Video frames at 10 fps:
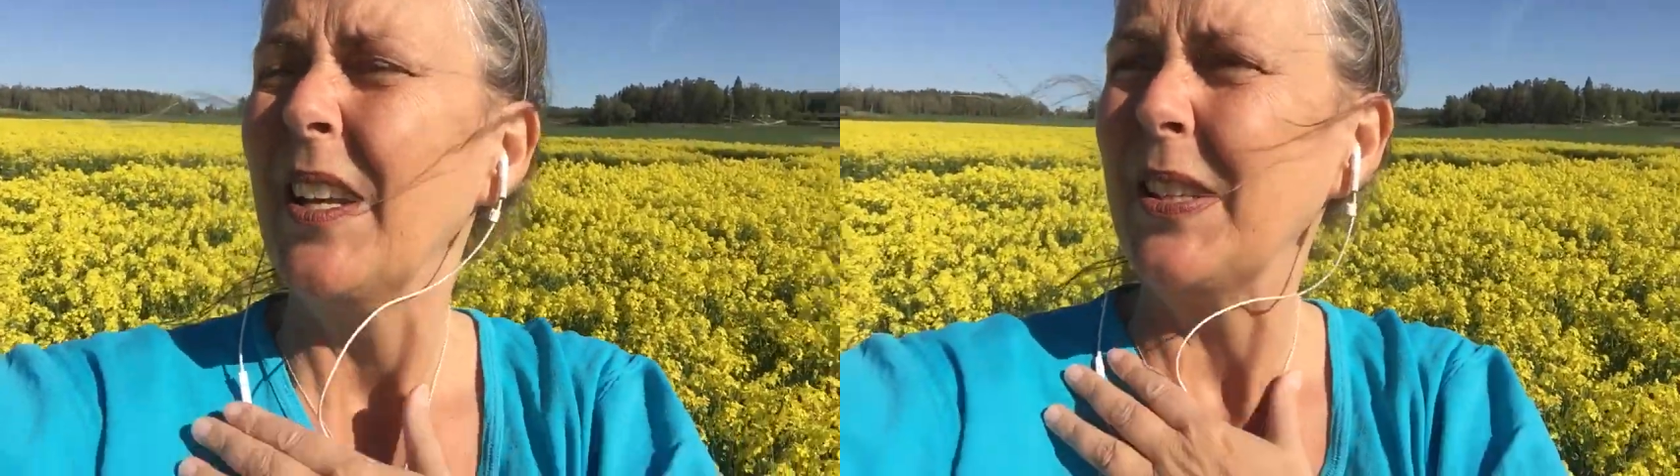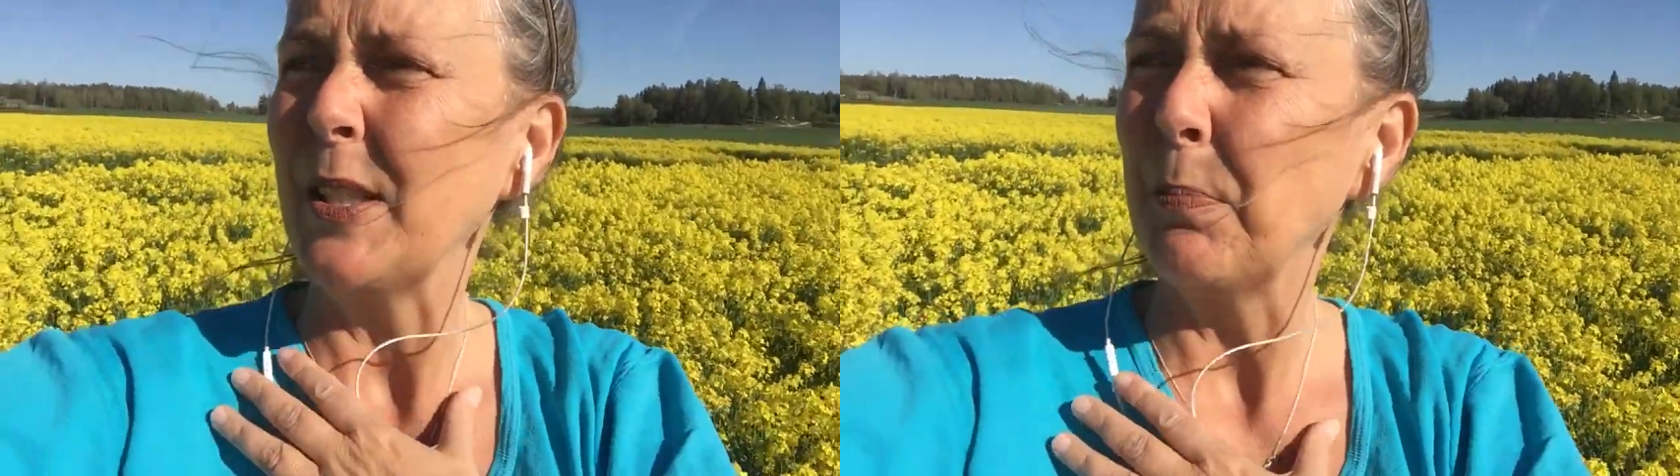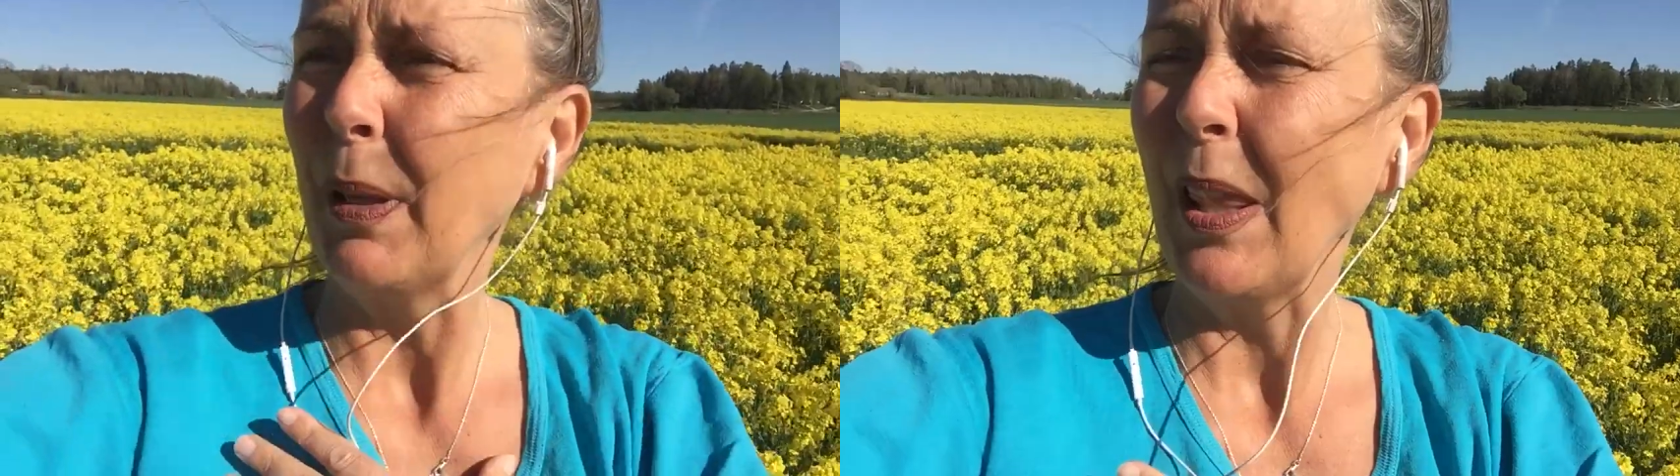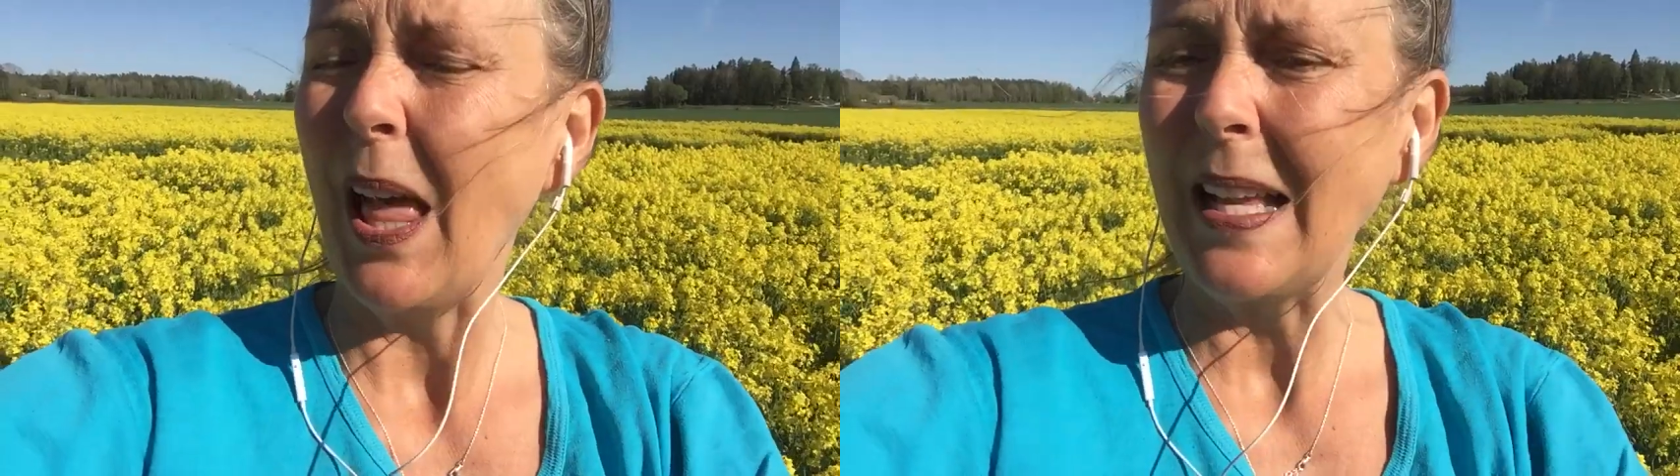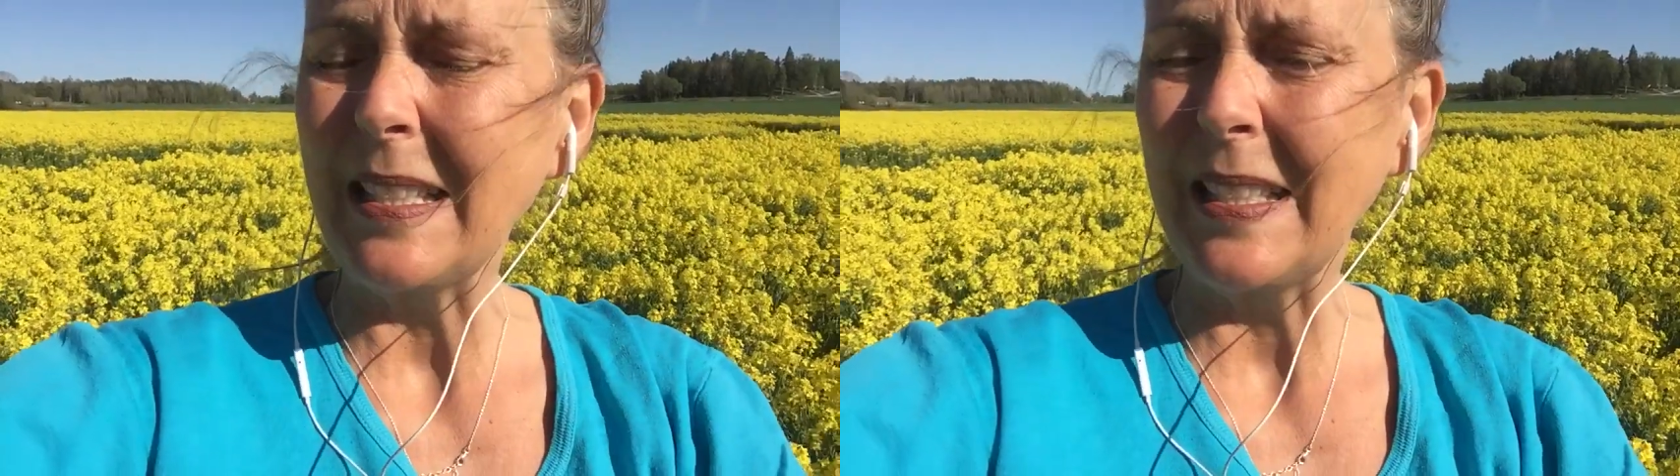these
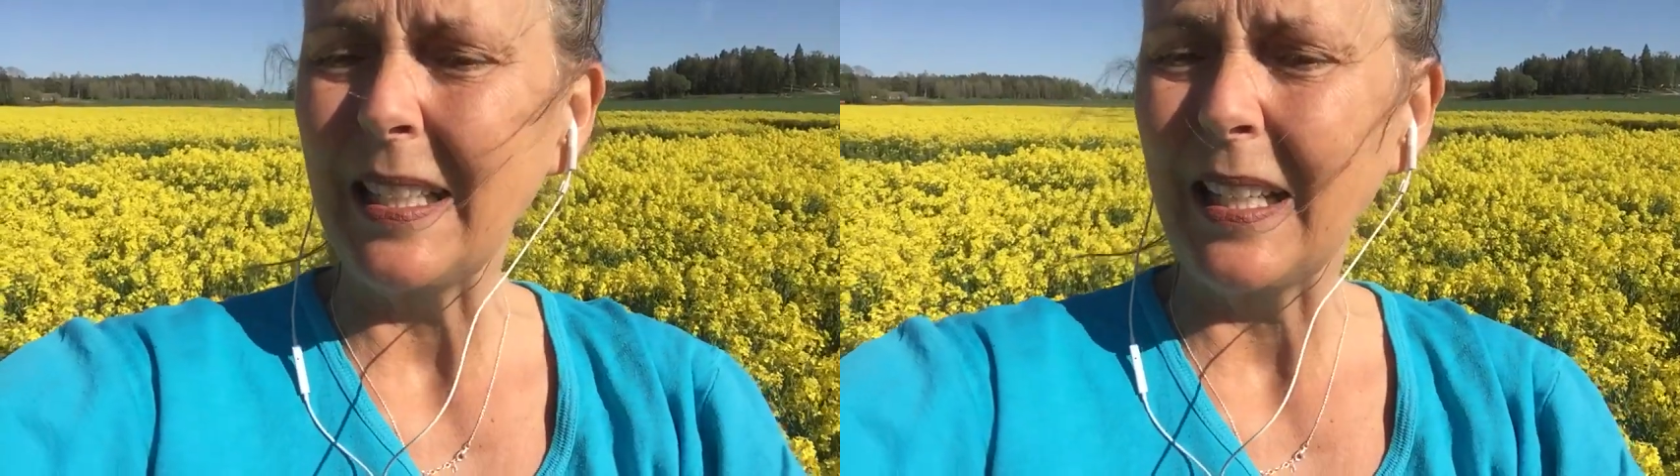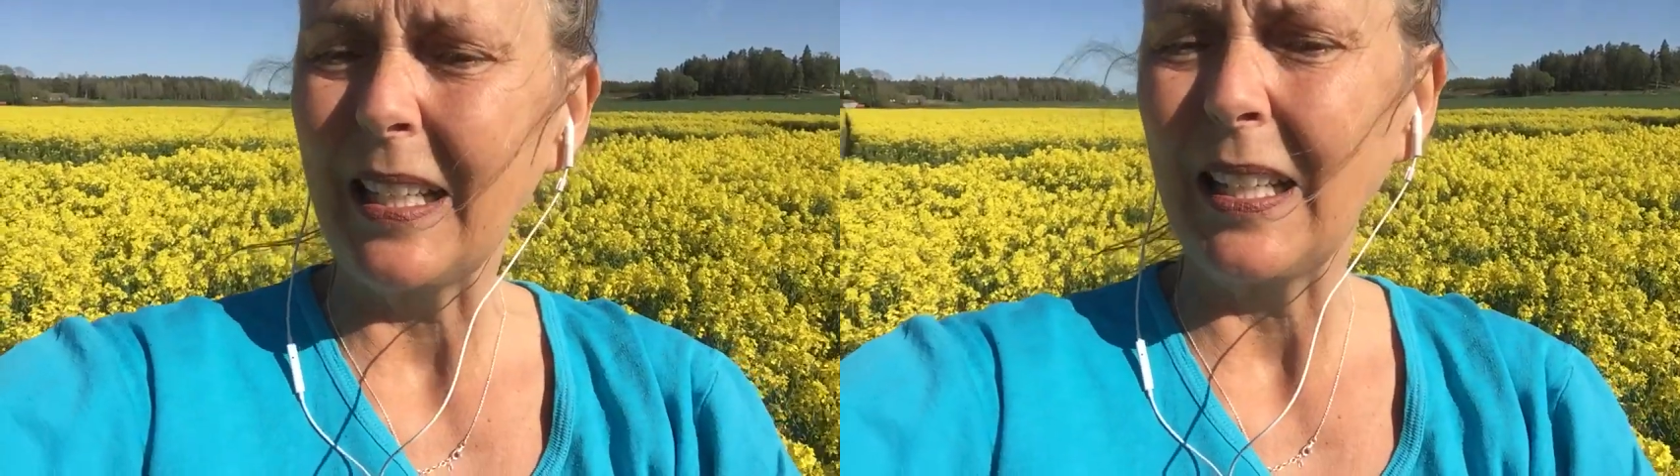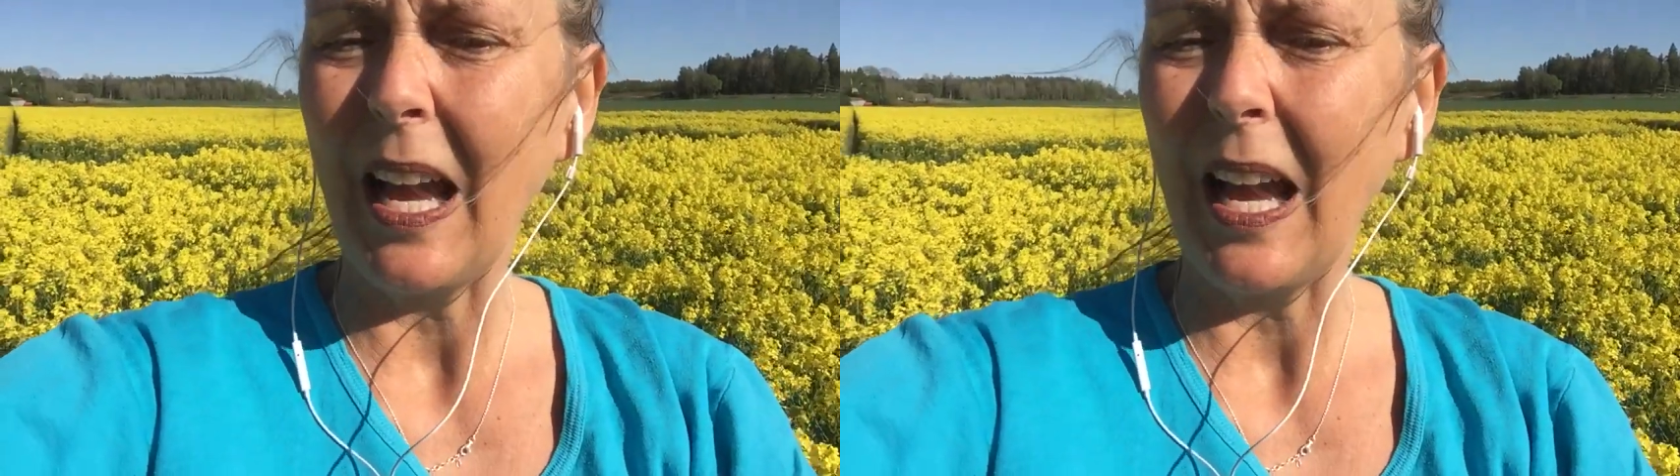plastic